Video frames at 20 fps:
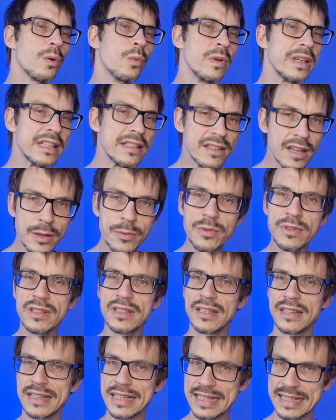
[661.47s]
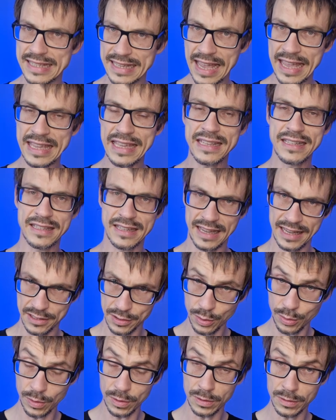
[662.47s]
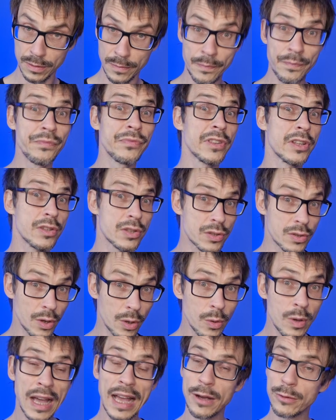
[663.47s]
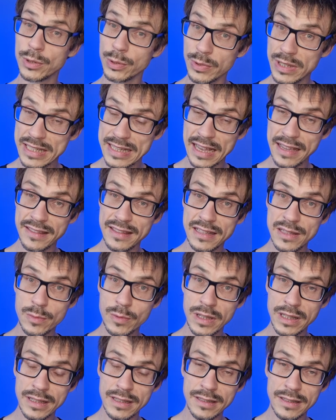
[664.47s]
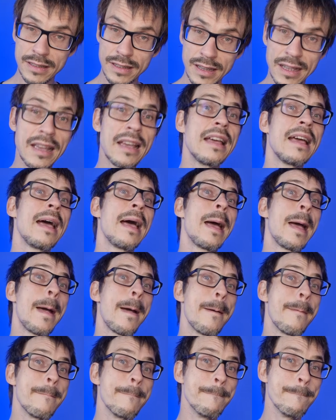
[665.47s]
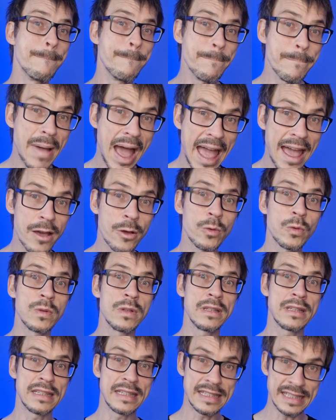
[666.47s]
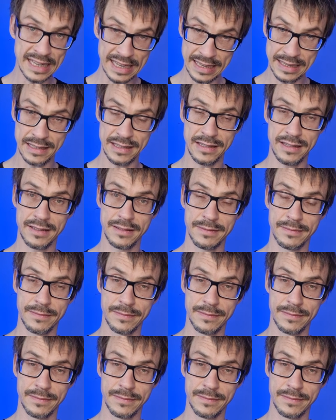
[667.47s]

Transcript: We don't say it at all. So how do we say this word? Mountain.